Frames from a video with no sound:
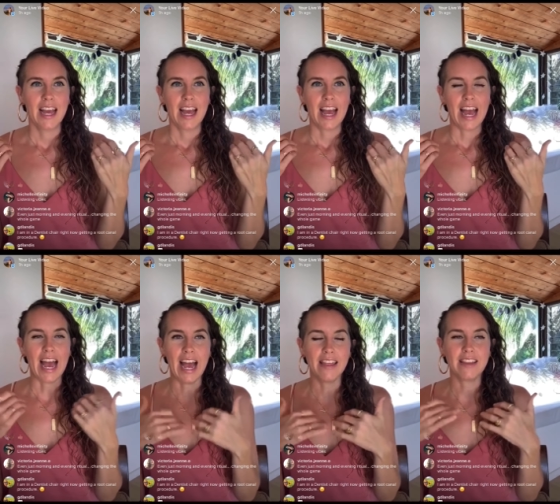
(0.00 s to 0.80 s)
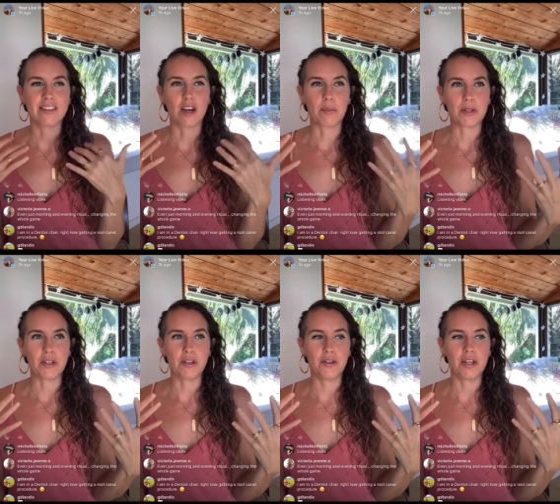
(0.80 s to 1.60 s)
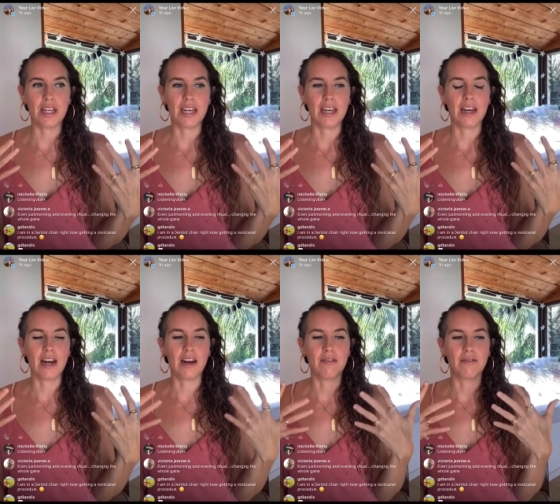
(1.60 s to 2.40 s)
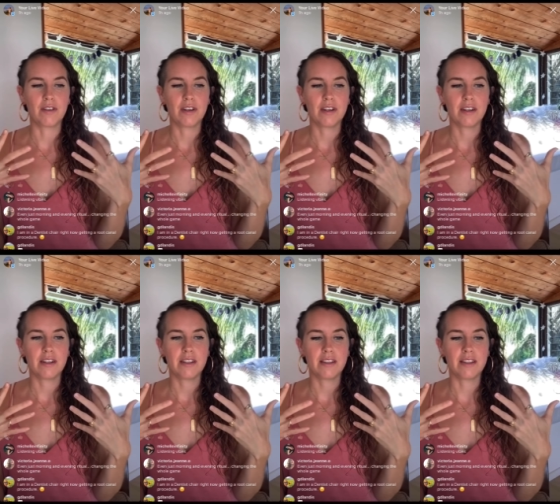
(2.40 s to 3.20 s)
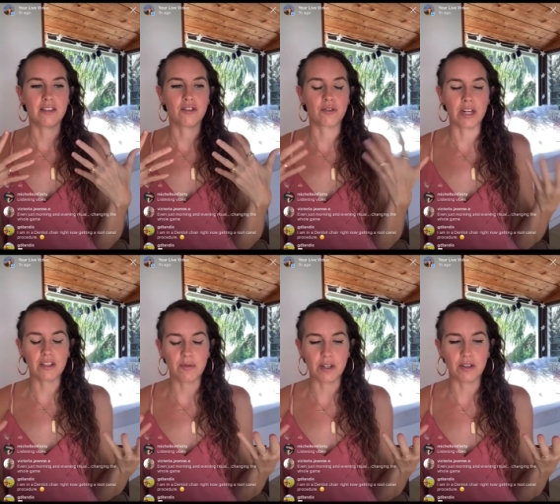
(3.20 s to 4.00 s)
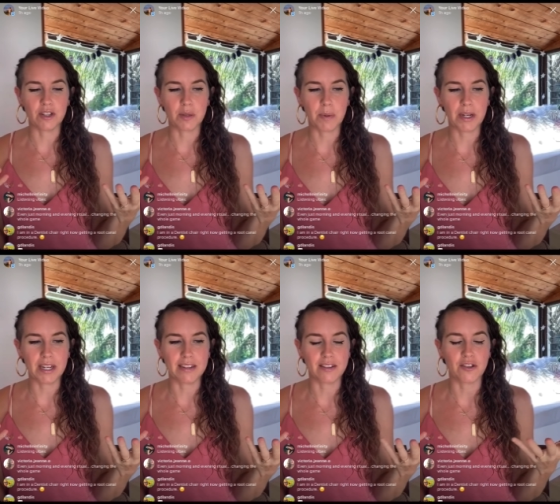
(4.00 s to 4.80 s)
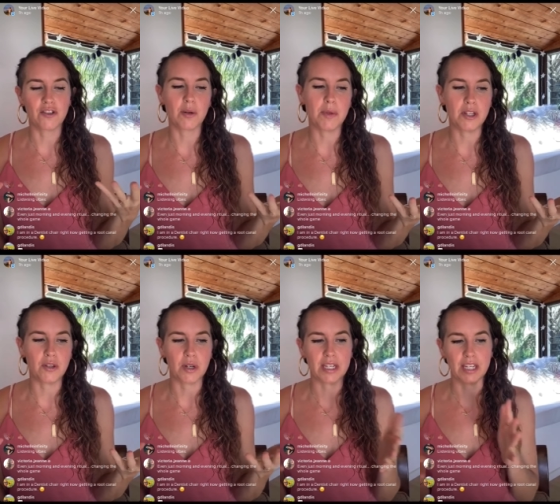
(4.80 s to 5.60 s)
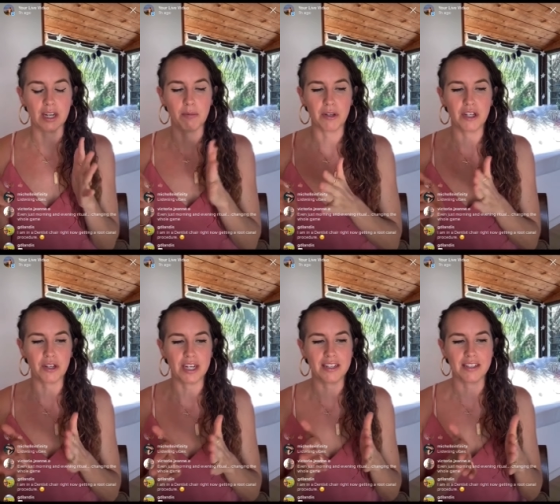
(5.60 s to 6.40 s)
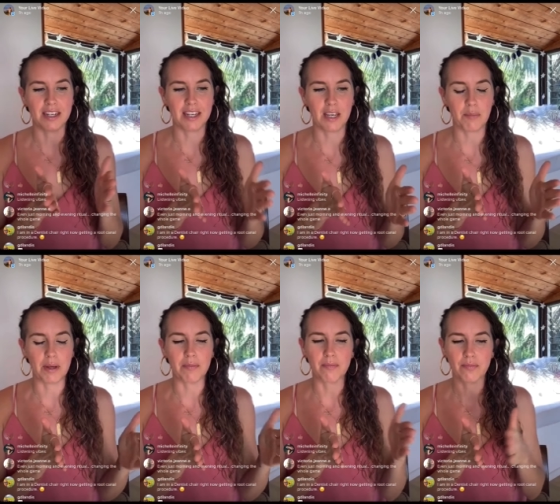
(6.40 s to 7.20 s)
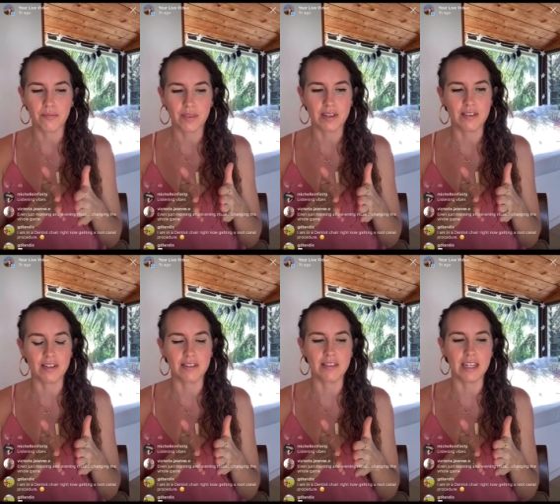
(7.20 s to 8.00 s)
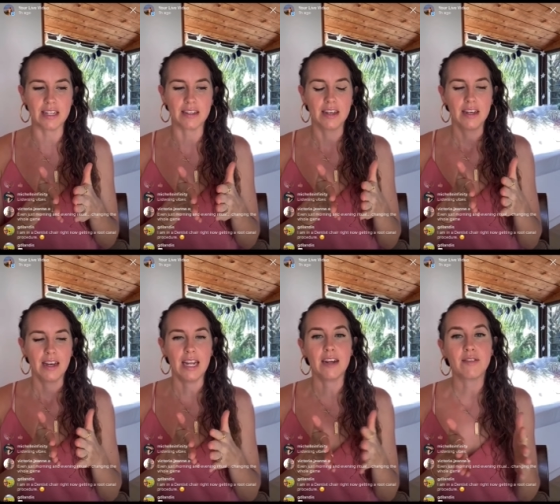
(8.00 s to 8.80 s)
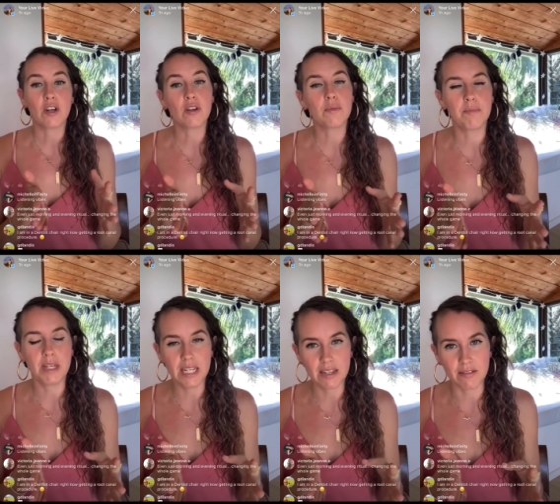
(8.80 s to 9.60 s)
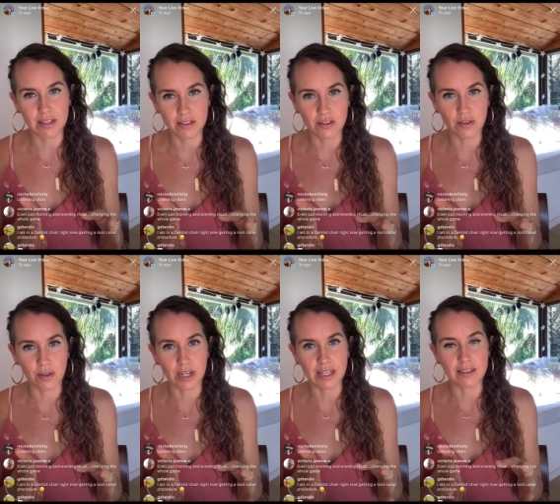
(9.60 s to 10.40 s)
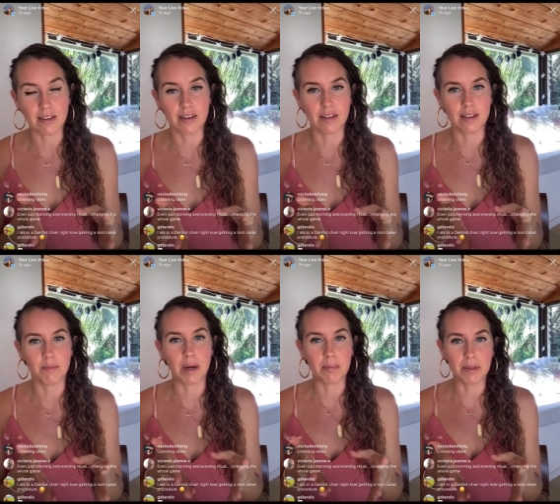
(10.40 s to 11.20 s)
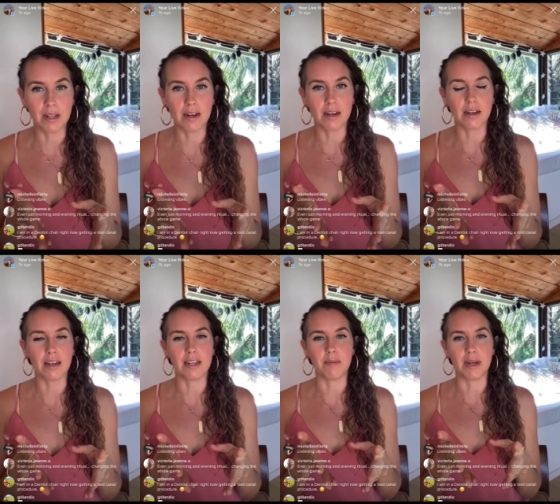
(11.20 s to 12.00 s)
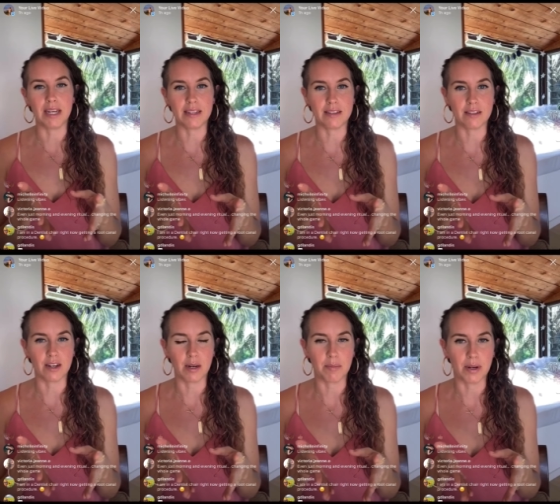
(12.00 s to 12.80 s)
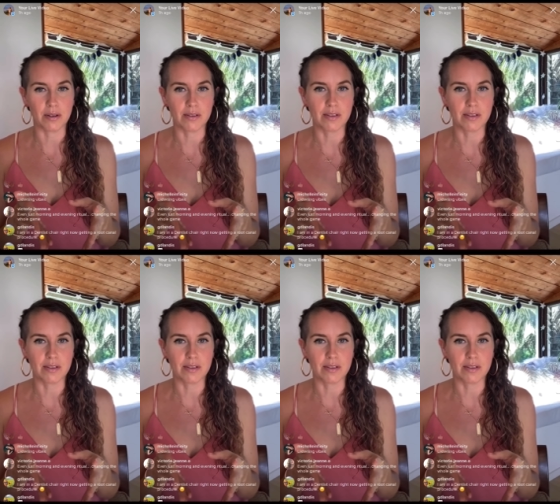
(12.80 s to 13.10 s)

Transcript: had this opportunity of this transformational experience. There's so many stories here. I'm really trying to like keep it succinct. And I've told many of these stories on my blog and in my Instagram post.